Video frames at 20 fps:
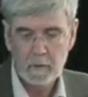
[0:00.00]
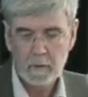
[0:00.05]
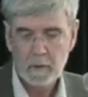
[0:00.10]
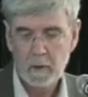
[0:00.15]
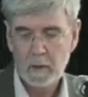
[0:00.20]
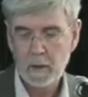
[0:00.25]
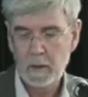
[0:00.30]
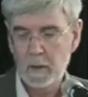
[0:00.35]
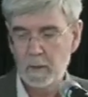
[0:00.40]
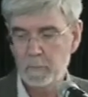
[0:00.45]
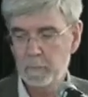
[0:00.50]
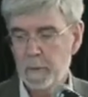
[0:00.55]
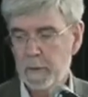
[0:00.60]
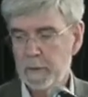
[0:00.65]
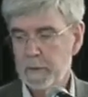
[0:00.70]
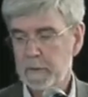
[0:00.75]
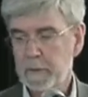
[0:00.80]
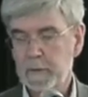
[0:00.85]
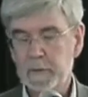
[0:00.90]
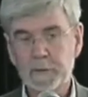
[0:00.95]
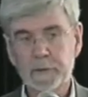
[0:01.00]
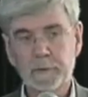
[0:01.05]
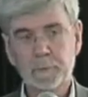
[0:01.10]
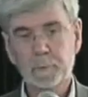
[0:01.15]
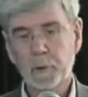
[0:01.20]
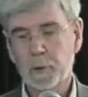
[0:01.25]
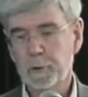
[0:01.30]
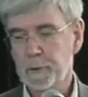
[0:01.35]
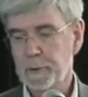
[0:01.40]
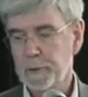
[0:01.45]
But it is
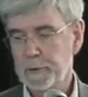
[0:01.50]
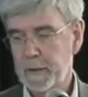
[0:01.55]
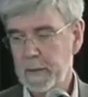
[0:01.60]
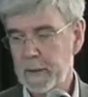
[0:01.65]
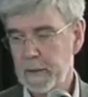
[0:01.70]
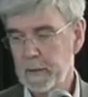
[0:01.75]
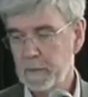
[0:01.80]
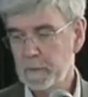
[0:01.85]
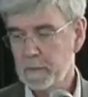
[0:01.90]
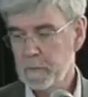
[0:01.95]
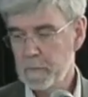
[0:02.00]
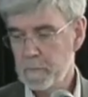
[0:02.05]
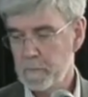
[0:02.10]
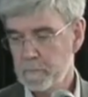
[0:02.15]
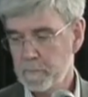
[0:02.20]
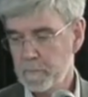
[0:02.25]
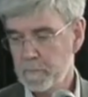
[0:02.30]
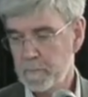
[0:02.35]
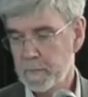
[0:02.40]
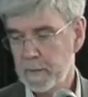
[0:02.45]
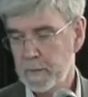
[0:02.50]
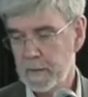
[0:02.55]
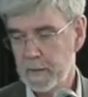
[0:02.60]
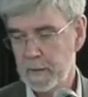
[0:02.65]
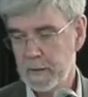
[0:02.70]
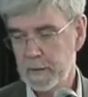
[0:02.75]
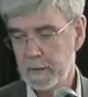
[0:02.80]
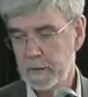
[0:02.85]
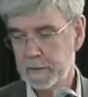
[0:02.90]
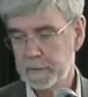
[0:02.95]
broken down.
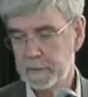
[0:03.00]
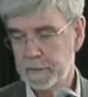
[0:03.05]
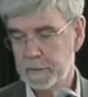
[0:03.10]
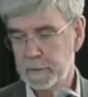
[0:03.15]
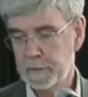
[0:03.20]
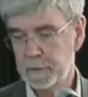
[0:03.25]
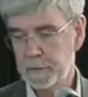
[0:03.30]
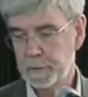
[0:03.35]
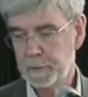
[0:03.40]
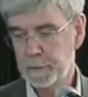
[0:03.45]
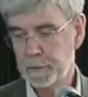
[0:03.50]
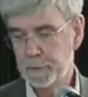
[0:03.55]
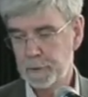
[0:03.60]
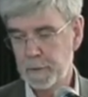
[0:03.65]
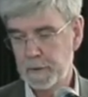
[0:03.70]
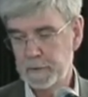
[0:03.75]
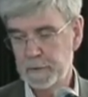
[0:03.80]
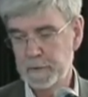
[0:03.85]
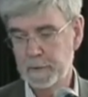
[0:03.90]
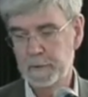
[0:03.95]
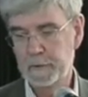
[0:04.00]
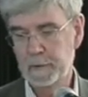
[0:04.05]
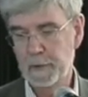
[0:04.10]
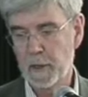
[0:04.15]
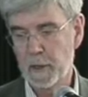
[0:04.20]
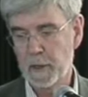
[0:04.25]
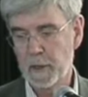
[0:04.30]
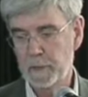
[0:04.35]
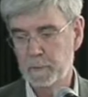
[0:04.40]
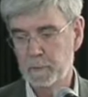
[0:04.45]
As I said,
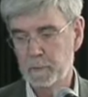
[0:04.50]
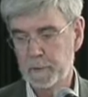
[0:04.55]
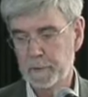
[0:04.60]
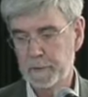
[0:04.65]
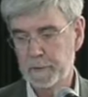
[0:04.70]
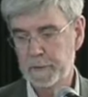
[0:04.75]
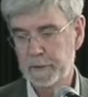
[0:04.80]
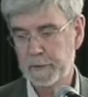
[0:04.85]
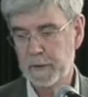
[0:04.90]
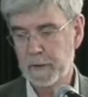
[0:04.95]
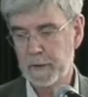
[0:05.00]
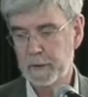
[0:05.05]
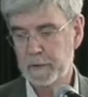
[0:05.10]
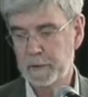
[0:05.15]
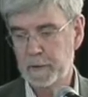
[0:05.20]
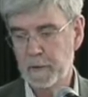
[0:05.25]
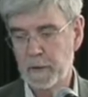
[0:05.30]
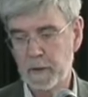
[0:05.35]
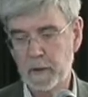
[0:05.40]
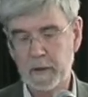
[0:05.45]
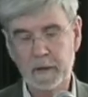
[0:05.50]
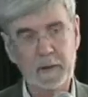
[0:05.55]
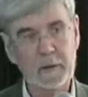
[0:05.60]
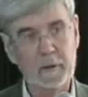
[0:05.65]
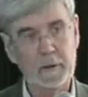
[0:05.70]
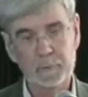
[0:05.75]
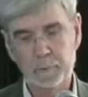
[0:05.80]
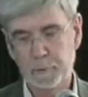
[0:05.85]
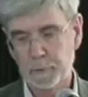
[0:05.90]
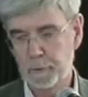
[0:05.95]
2009 was the outline
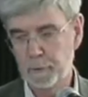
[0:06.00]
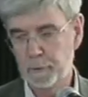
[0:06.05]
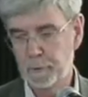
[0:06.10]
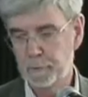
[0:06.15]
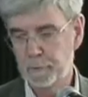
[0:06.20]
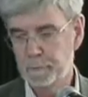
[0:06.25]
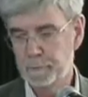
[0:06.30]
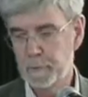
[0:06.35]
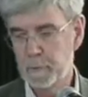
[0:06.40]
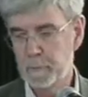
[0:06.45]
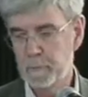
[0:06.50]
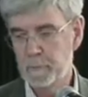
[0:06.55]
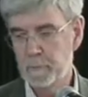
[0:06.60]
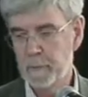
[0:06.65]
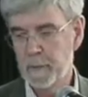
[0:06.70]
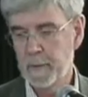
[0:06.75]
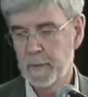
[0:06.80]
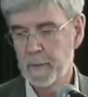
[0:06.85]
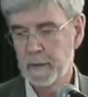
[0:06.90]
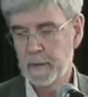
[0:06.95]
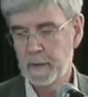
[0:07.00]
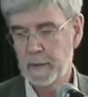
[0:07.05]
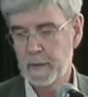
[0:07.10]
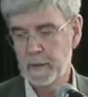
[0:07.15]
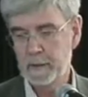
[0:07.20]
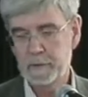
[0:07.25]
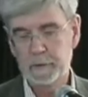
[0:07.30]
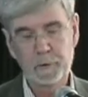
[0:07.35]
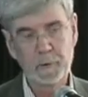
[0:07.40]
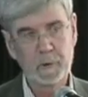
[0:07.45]
approved.
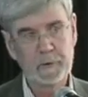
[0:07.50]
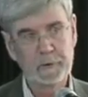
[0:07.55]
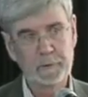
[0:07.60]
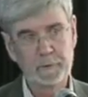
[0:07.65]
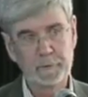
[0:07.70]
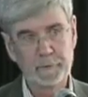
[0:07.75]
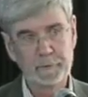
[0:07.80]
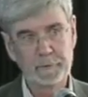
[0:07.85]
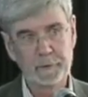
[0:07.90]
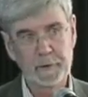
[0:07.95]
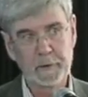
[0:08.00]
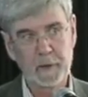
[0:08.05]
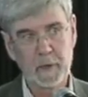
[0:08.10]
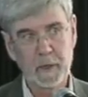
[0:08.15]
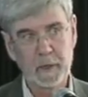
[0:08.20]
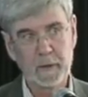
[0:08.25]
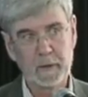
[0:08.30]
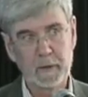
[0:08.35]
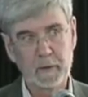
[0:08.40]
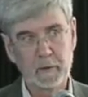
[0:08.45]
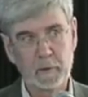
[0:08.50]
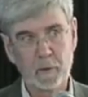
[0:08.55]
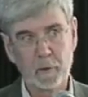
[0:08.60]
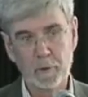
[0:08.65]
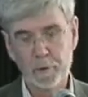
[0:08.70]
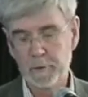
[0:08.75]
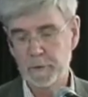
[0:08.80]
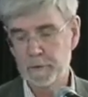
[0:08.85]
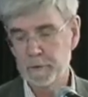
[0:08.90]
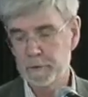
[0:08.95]
259
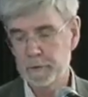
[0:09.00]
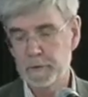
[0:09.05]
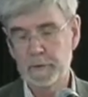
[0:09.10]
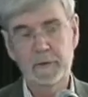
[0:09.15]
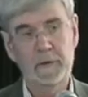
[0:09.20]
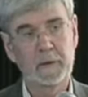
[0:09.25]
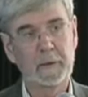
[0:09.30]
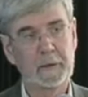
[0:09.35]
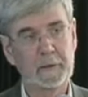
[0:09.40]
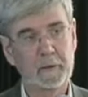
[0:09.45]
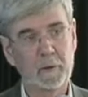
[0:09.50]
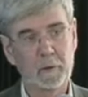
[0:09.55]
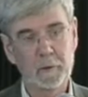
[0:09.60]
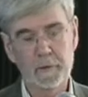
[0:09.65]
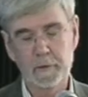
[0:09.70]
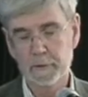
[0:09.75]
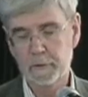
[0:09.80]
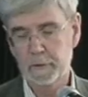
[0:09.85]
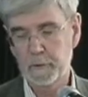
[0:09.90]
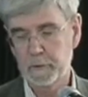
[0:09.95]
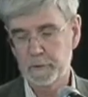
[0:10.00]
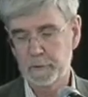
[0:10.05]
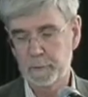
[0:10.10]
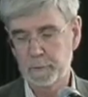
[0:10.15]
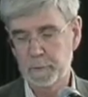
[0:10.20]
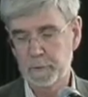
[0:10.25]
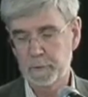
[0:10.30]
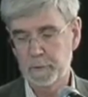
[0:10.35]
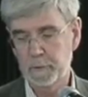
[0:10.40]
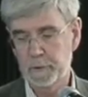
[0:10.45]
authors, lead authors,
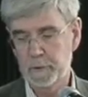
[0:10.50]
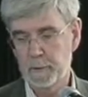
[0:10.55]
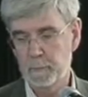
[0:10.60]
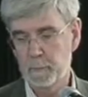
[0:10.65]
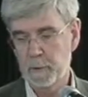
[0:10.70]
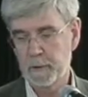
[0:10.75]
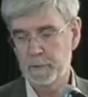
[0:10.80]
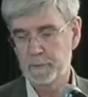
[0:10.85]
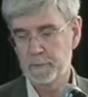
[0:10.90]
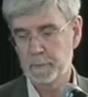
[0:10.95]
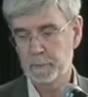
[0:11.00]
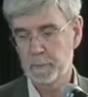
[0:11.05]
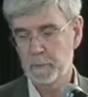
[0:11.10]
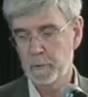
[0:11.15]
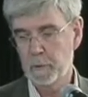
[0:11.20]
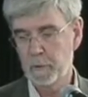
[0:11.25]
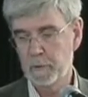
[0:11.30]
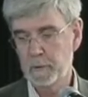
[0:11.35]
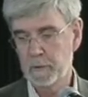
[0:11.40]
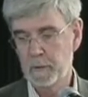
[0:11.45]
contributed to the main report.